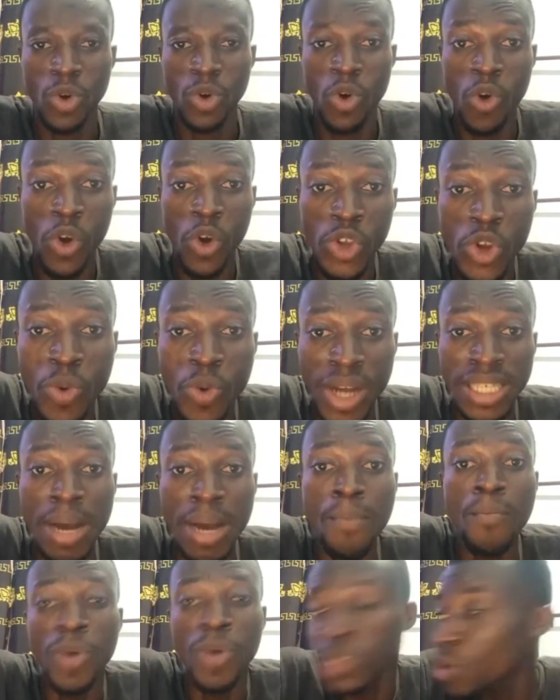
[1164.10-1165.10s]
Oko US
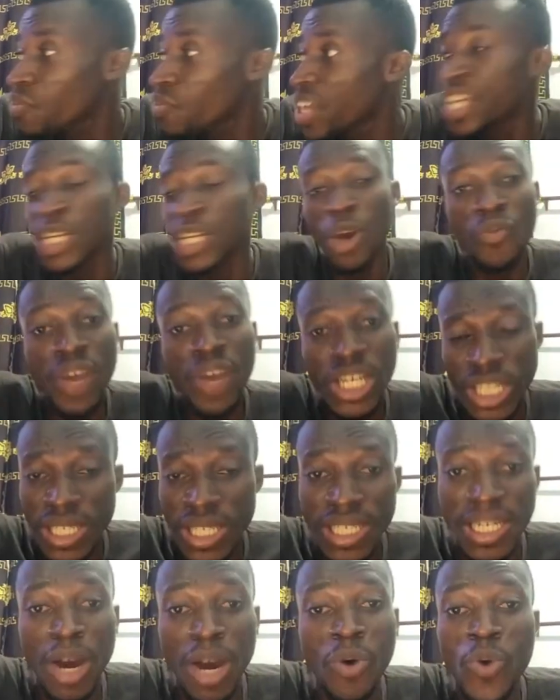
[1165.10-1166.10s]
and most of the
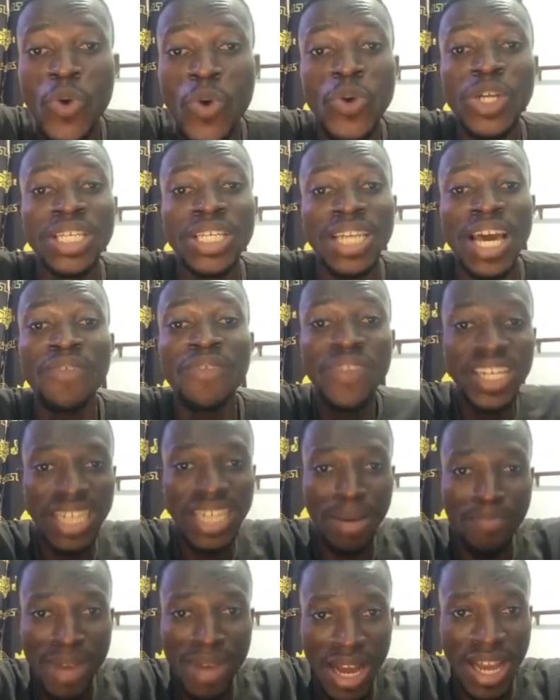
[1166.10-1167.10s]
innovations now, even
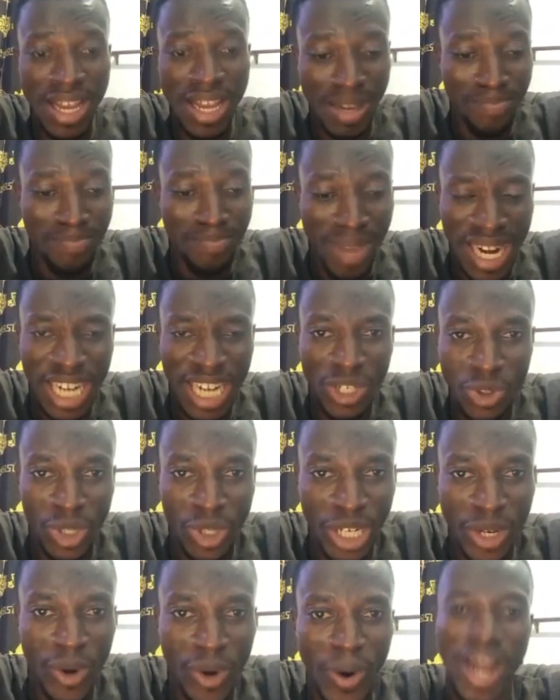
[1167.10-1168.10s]
the
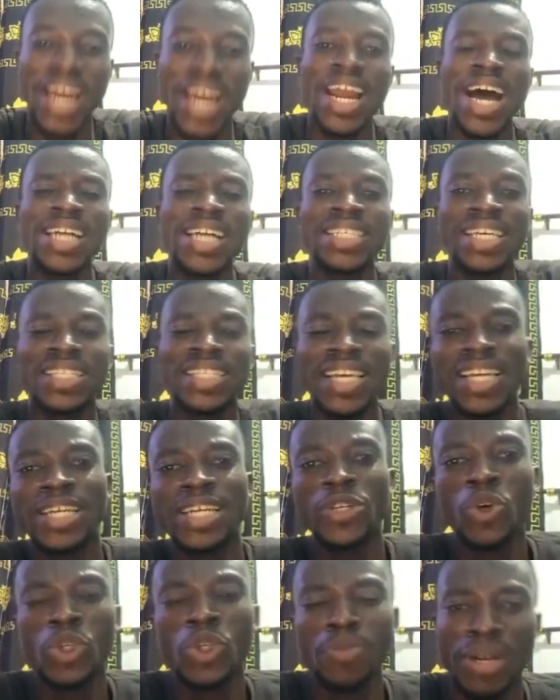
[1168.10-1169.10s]
military, you know, and I
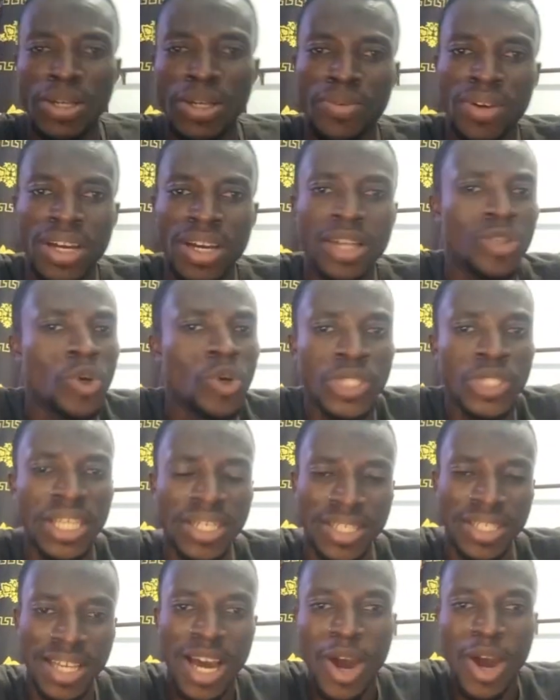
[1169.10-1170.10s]
undertaking those particular those
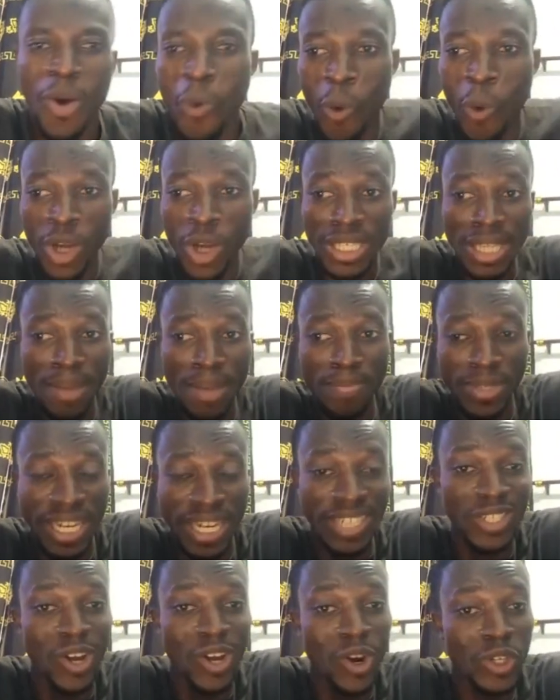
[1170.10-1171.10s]
things. WhatsApp
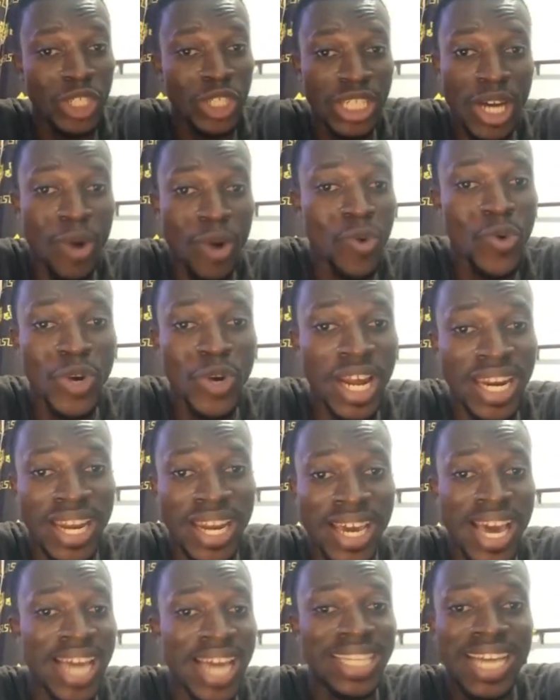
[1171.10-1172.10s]
technology and
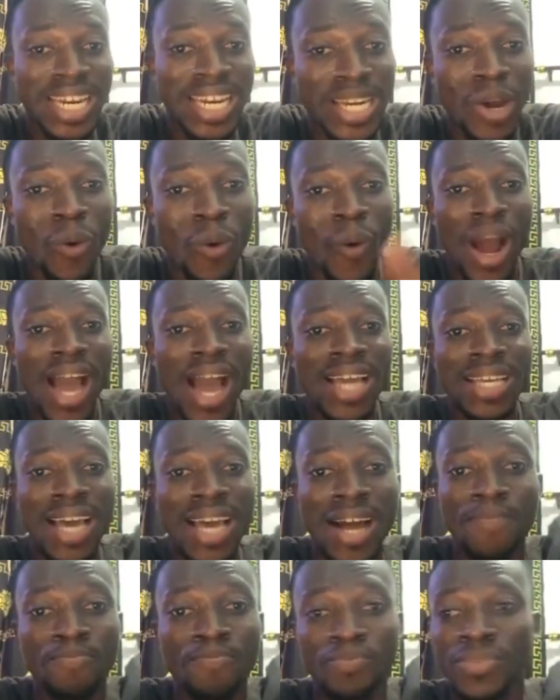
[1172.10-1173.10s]
yet no
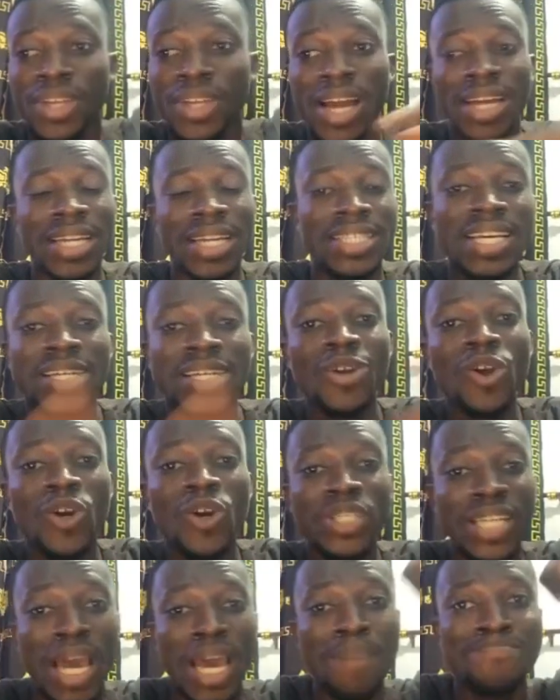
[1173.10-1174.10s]
a
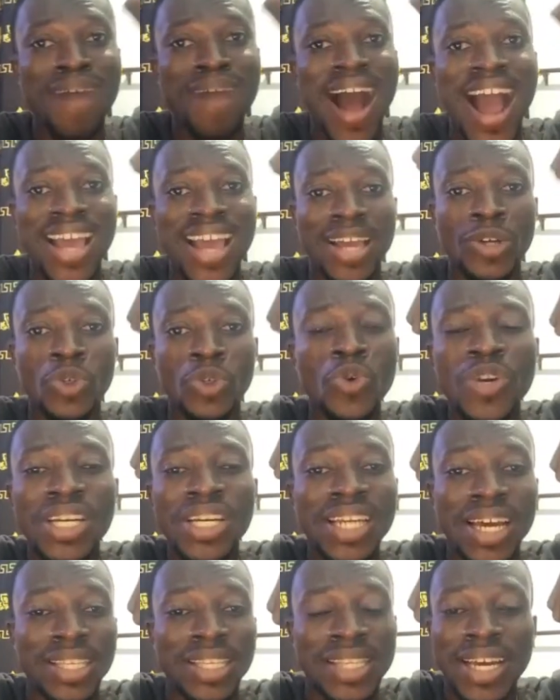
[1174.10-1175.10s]
technology by
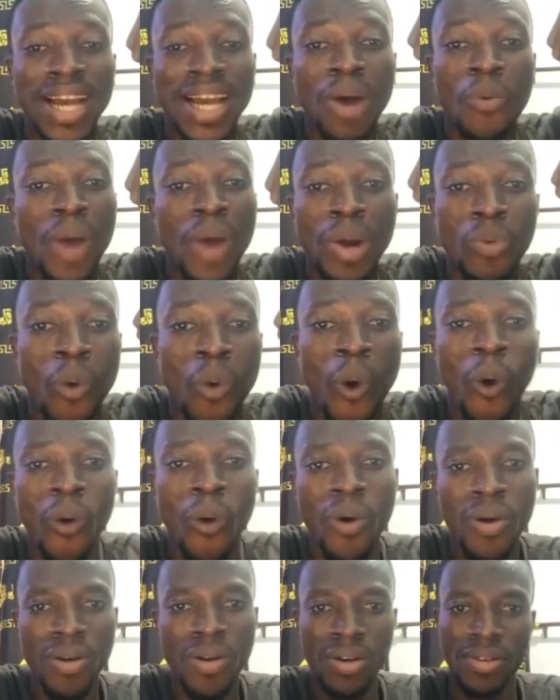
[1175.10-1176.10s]
during the Second World War.
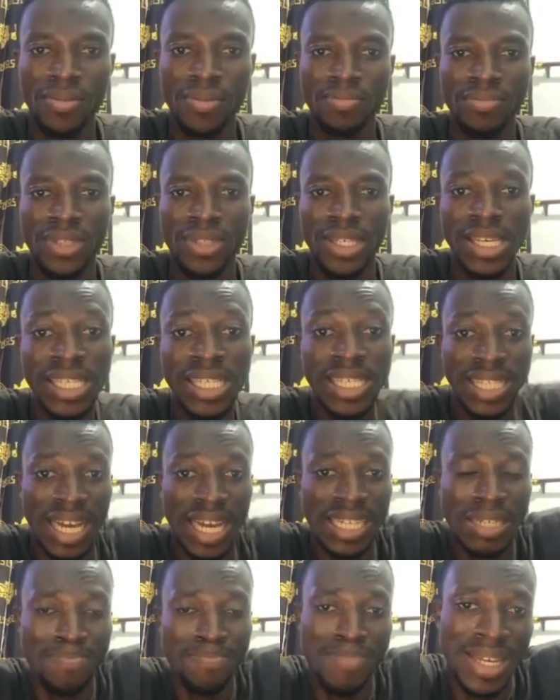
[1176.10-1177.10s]

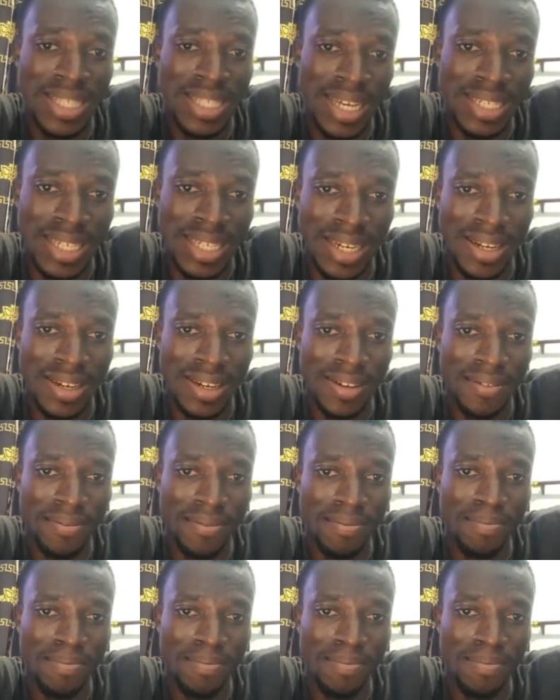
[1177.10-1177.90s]
Instant messaging.